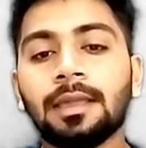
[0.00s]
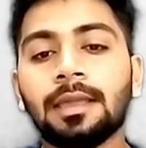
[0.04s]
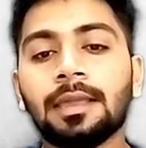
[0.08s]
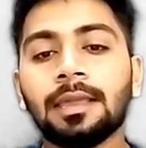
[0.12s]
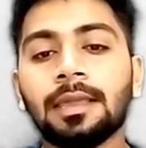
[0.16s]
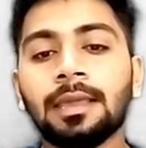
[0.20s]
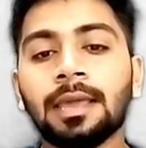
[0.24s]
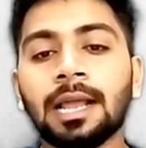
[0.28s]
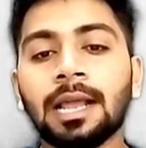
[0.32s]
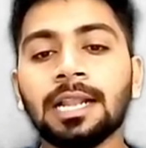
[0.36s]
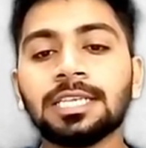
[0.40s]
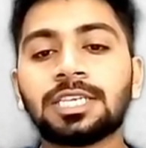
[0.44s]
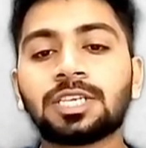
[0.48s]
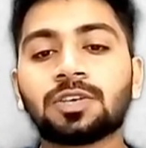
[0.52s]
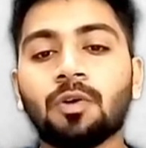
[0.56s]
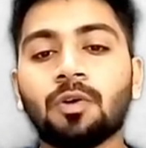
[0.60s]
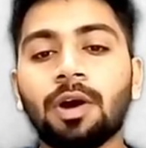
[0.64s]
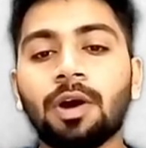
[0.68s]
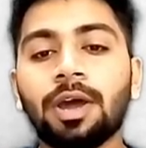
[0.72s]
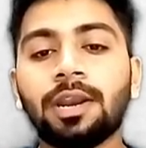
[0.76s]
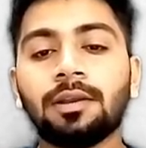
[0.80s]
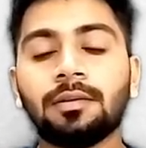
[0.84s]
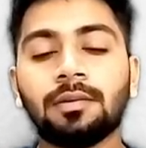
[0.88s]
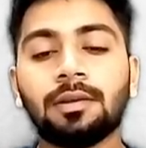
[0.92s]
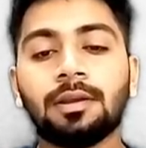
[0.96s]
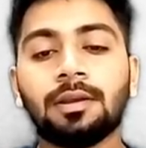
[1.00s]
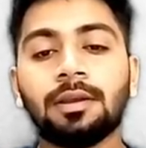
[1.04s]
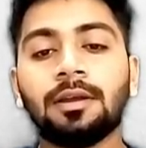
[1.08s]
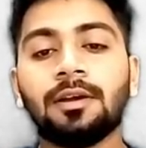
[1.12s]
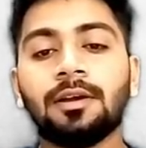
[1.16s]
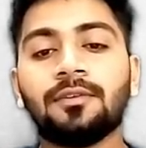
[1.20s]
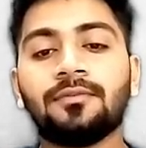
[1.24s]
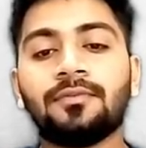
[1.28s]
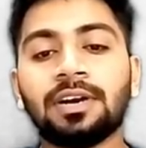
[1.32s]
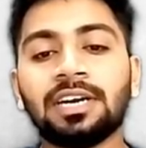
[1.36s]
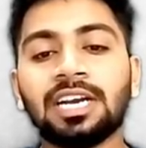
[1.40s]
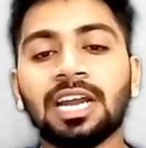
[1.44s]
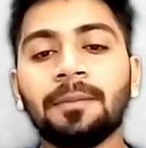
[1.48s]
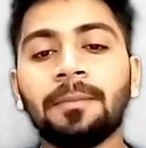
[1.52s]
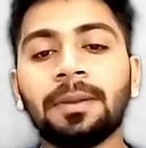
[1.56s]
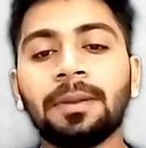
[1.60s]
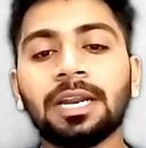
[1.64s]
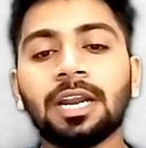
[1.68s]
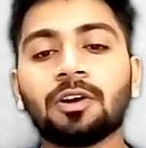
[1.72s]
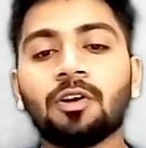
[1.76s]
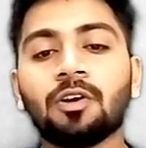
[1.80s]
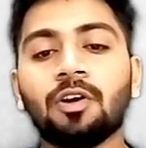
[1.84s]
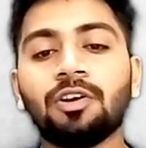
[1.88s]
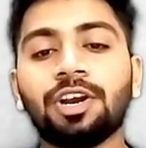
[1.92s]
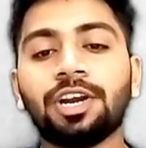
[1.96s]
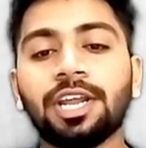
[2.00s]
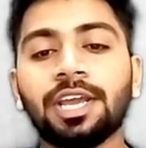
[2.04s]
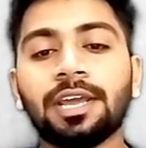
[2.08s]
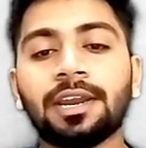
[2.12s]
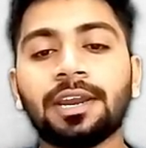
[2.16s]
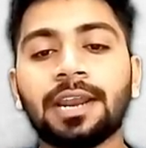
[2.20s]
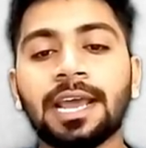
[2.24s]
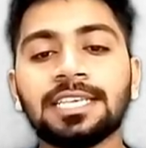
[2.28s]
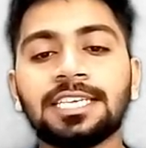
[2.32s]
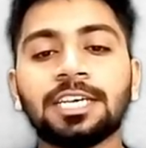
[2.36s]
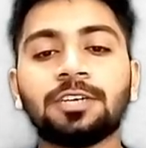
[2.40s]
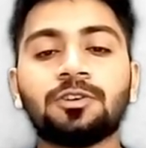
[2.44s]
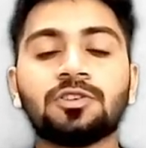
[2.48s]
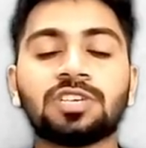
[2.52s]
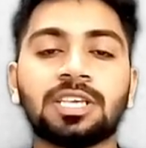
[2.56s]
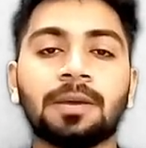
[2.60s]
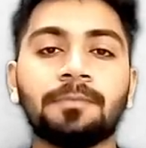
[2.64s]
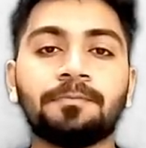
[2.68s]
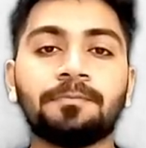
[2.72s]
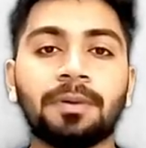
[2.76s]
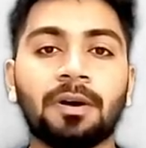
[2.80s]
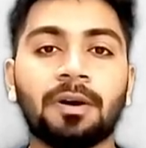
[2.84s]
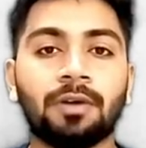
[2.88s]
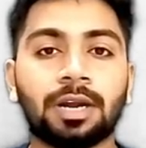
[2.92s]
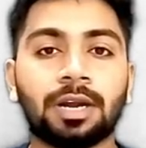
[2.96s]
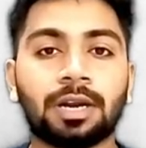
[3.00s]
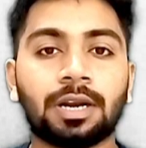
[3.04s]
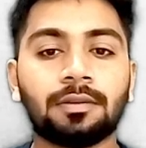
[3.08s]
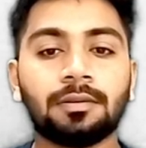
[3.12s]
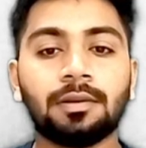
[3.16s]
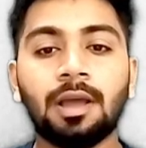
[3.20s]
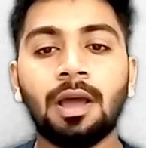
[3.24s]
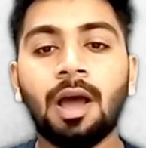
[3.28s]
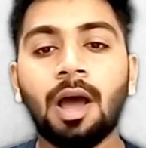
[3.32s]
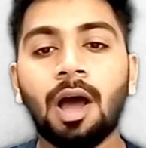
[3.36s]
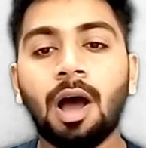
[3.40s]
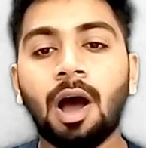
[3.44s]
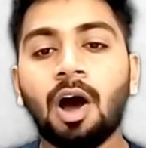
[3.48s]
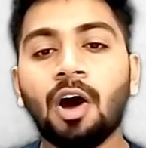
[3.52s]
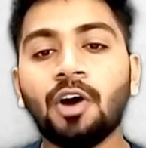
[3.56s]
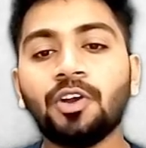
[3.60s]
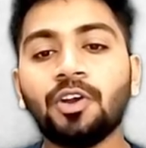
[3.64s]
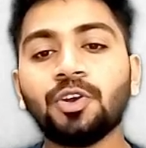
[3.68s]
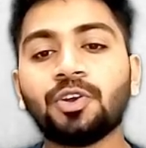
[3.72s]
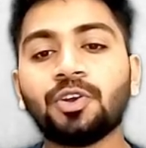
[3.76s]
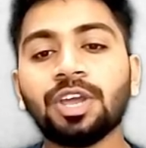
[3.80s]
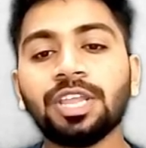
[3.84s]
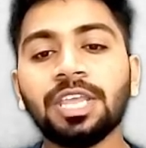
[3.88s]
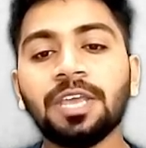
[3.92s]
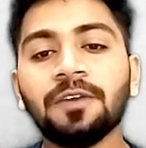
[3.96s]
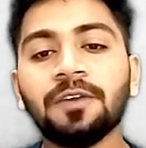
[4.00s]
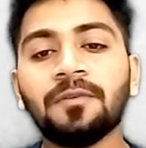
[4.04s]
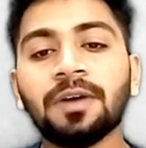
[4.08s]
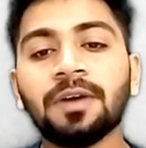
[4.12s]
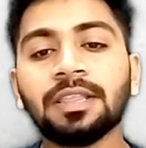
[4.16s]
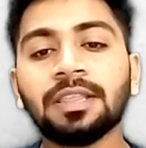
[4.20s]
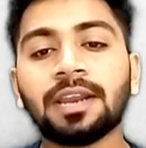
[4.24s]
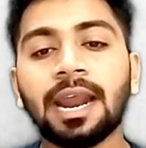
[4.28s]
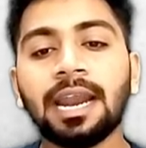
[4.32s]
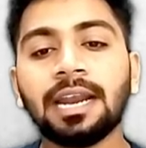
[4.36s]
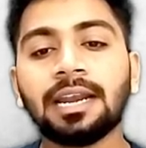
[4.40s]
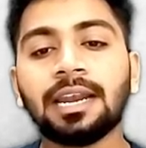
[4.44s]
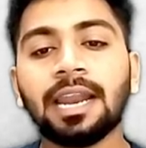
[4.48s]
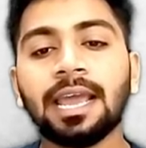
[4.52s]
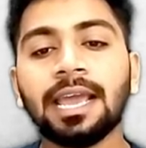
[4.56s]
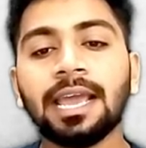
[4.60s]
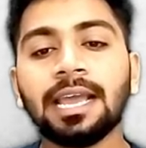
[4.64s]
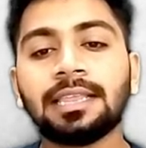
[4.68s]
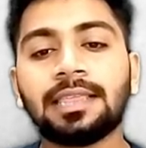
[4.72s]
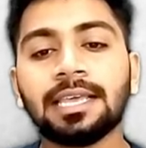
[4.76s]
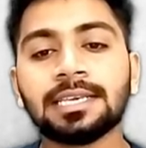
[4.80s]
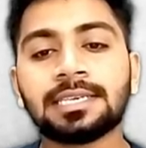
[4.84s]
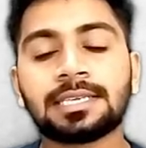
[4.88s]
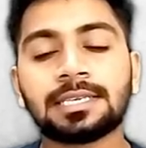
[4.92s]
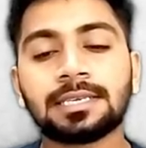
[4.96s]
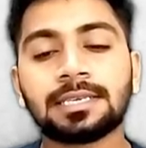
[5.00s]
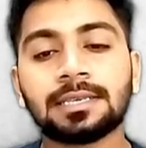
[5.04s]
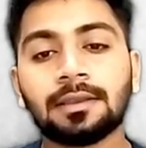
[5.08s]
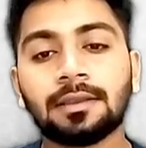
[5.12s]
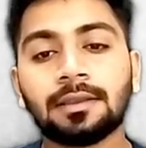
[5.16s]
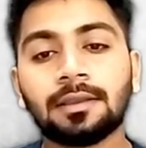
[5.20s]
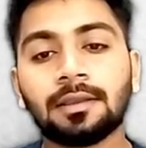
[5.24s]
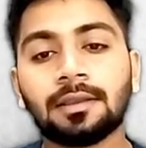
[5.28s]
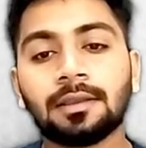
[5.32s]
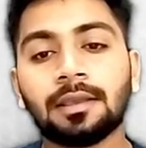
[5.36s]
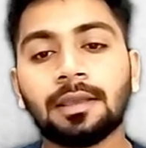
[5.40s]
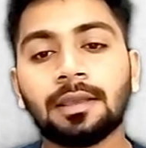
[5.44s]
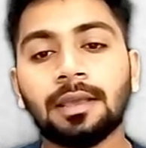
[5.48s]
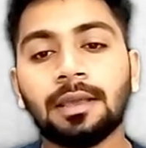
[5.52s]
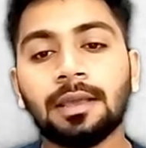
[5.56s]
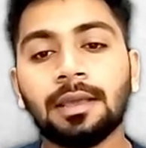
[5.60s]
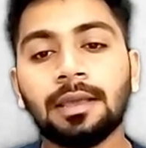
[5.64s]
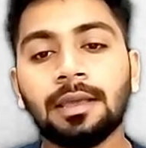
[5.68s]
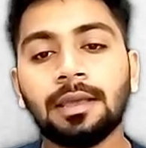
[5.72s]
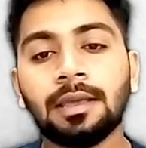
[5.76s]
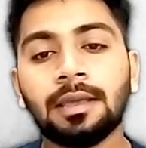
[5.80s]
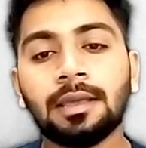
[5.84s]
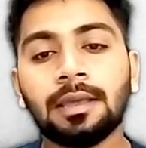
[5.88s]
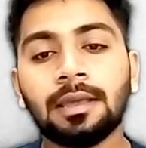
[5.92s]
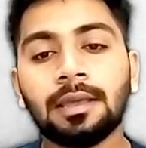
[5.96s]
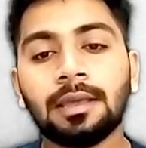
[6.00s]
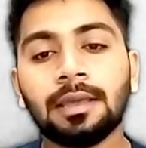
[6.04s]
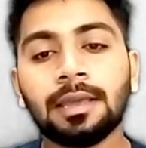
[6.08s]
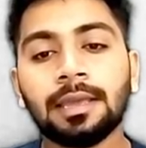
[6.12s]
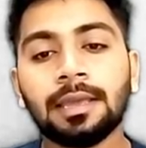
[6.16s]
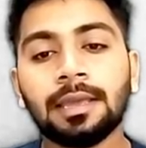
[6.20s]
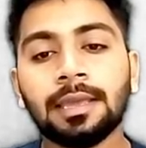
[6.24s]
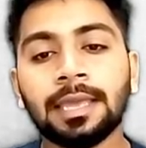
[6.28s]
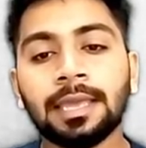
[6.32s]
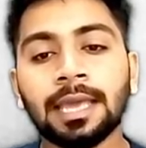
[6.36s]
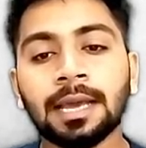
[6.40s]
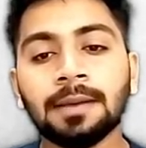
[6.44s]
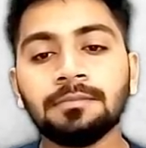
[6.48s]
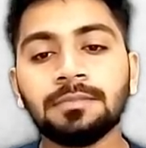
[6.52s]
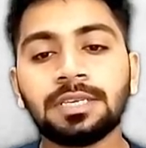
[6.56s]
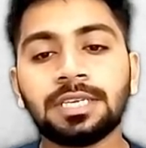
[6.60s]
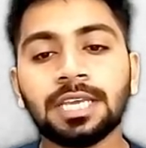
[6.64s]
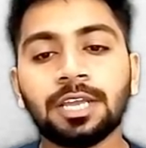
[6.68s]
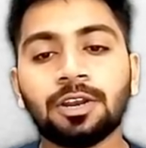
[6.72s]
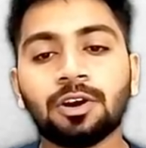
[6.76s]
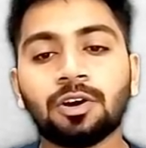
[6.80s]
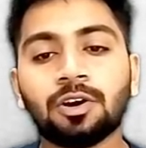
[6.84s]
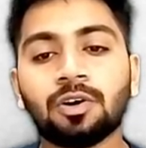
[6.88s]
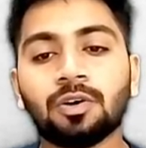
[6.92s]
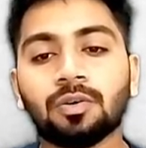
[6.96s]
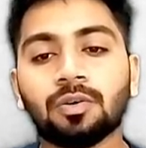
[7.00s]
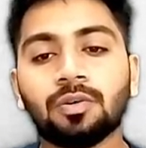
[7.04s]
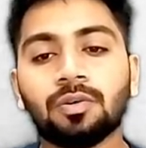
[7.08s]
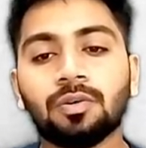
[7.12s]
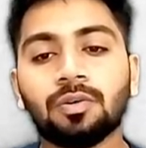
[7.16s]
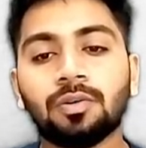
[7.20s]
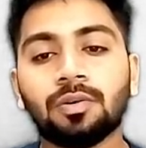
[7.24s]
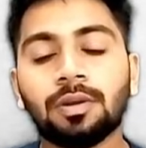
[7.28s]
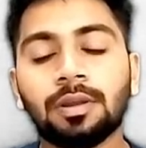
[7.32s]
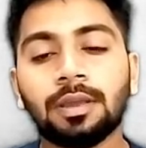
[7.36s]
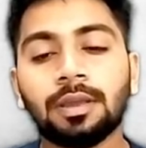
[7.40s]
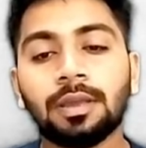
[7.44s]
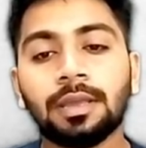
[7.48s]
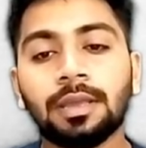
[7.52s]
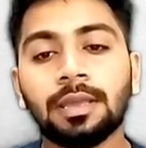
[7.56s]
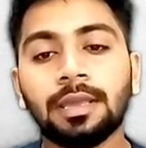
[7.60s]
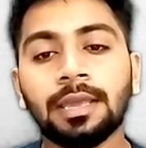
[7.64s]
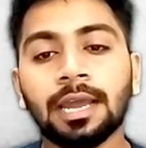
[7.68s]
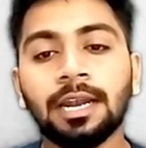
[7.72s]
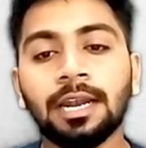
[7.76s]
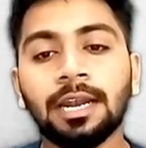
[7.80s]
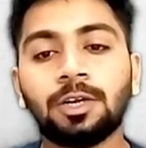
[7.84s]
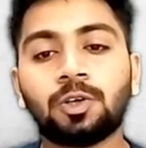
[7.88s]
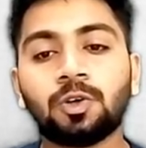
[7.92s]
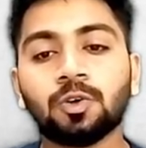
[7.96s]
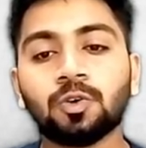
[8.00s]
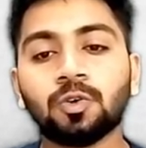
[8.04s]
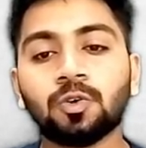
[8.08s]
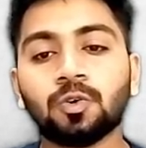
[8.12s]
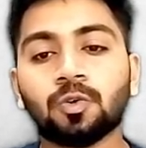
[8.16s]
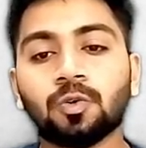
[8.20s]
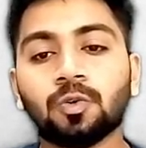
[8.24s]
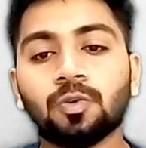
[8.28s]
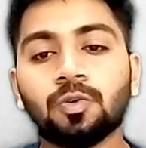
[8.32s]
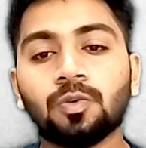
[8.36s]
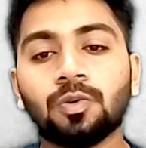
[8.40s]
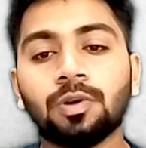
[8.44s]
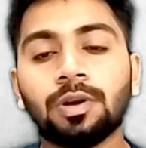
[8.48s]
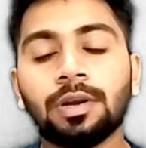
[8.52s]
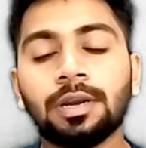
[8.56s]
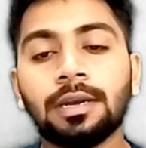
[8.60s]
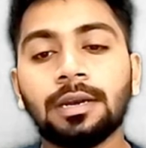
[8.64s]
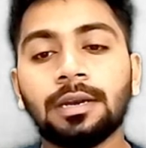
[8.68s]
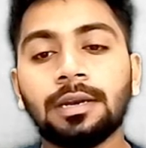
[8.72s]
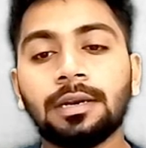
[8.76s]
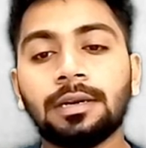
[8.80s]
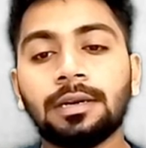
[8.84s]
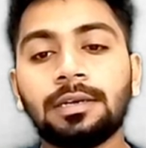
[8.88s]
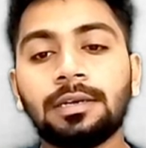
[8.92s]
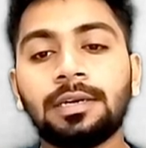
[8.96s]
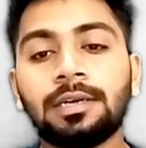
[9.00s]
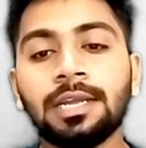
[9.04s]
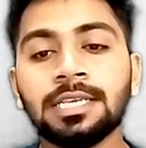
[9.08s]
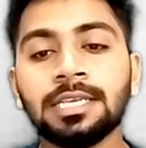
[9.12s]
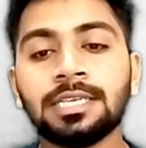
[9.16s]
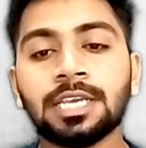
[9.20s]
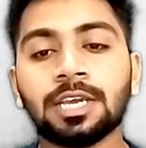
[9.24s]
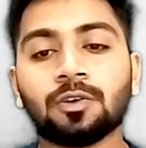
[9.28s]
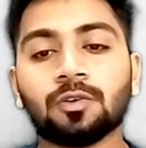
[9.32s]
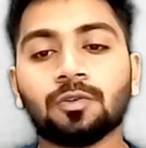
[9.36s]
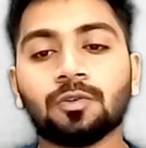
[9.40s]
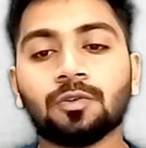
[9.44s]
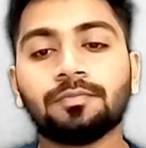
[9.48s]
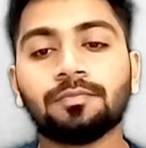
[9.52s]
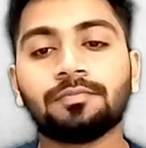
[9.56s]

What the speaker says: L square, fundamental quantity rising to some power, or you can even write like this: M0, L2, T0.